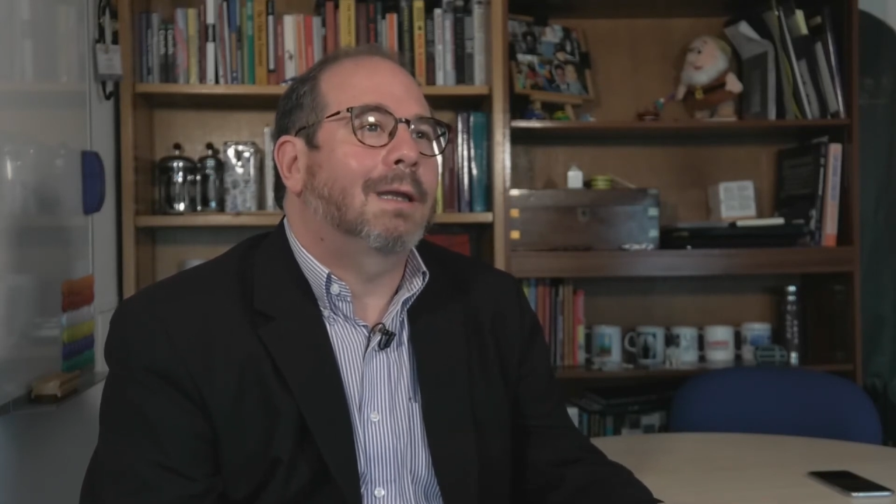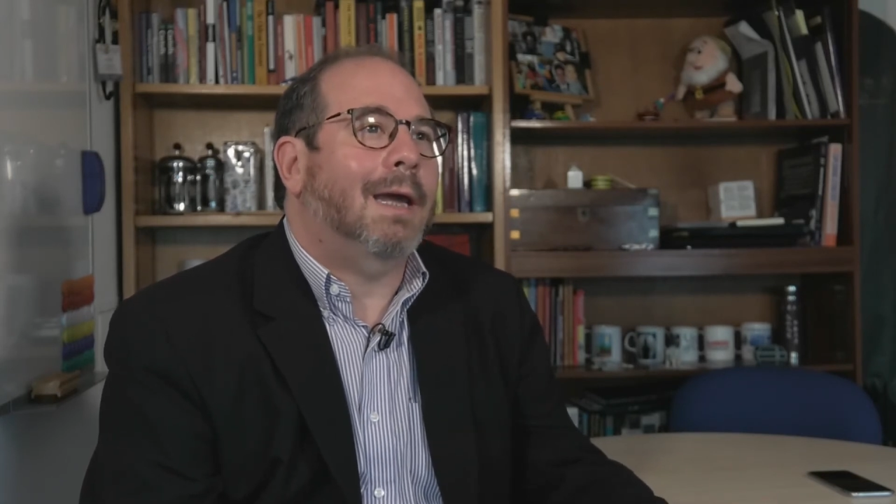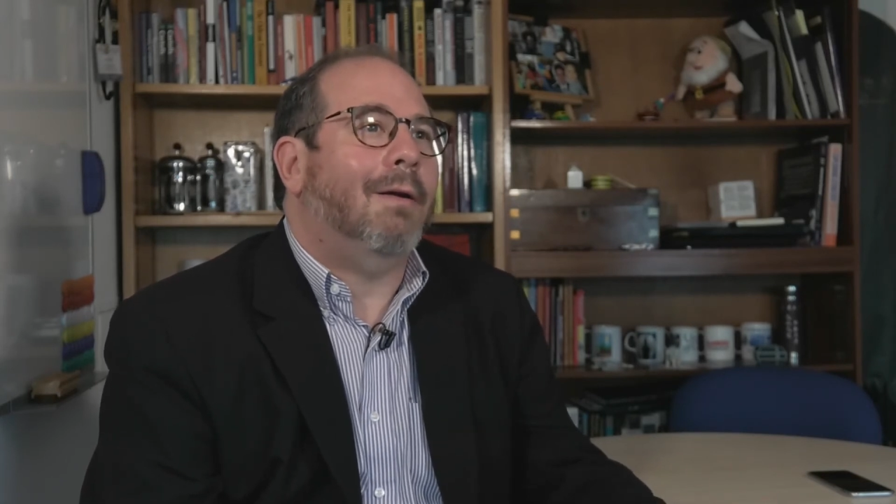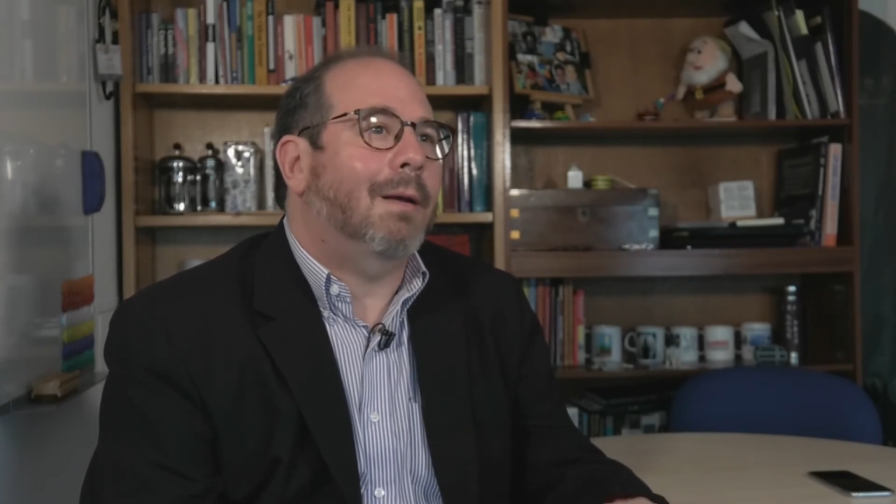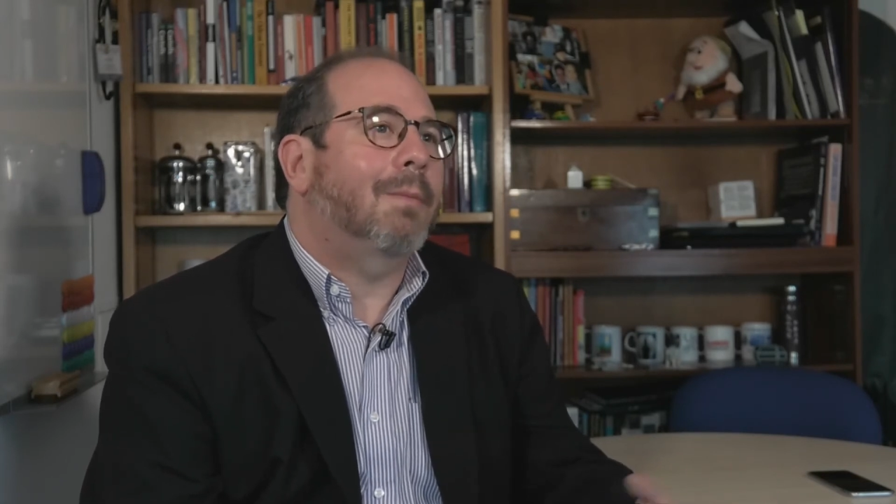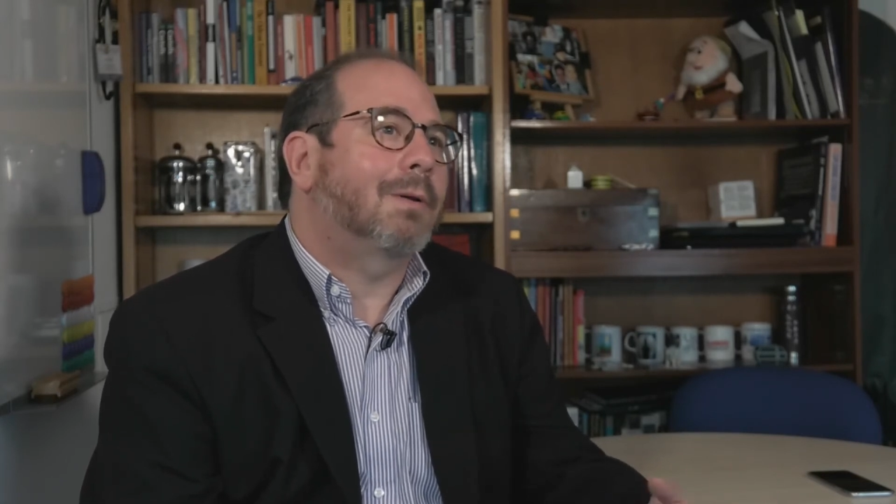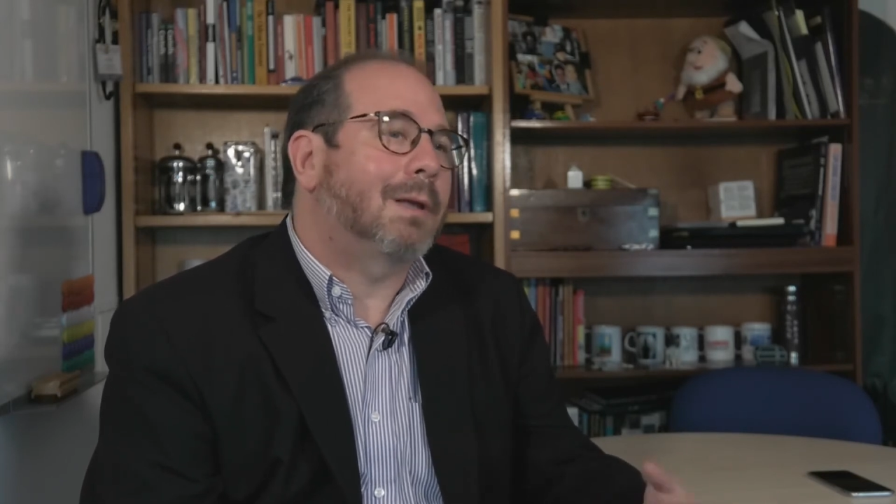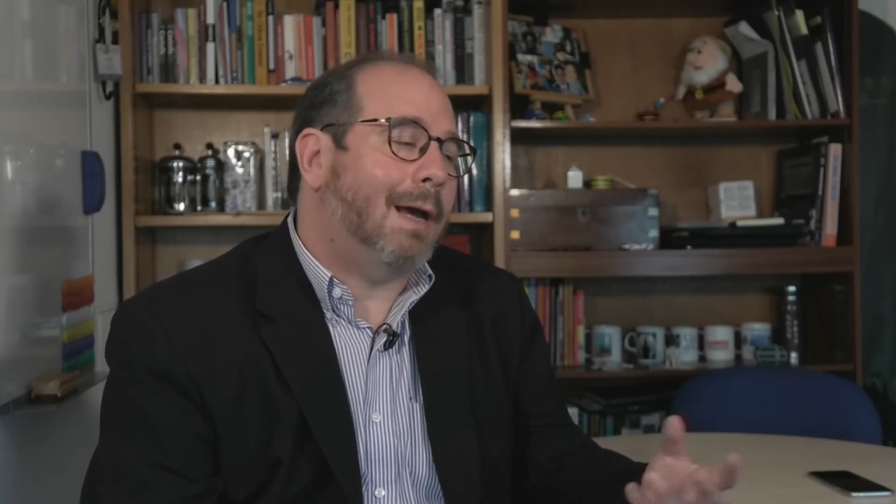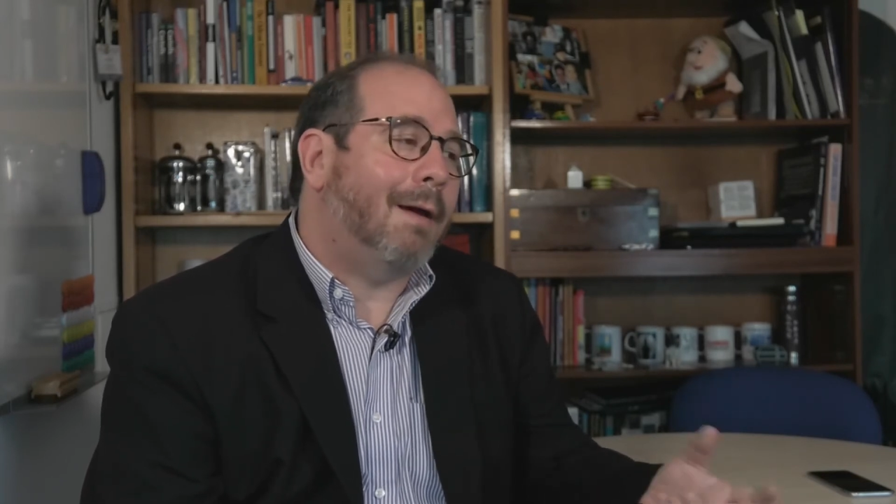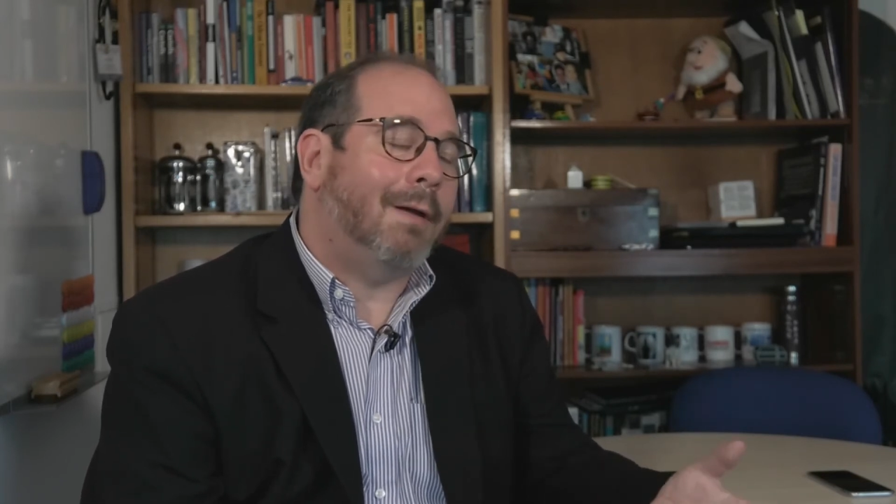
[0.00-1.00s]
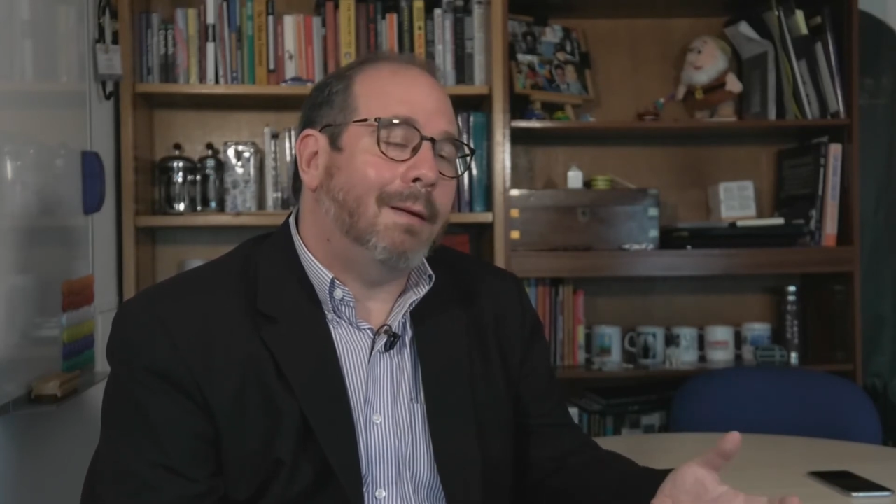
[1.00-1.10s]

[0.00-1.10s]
they have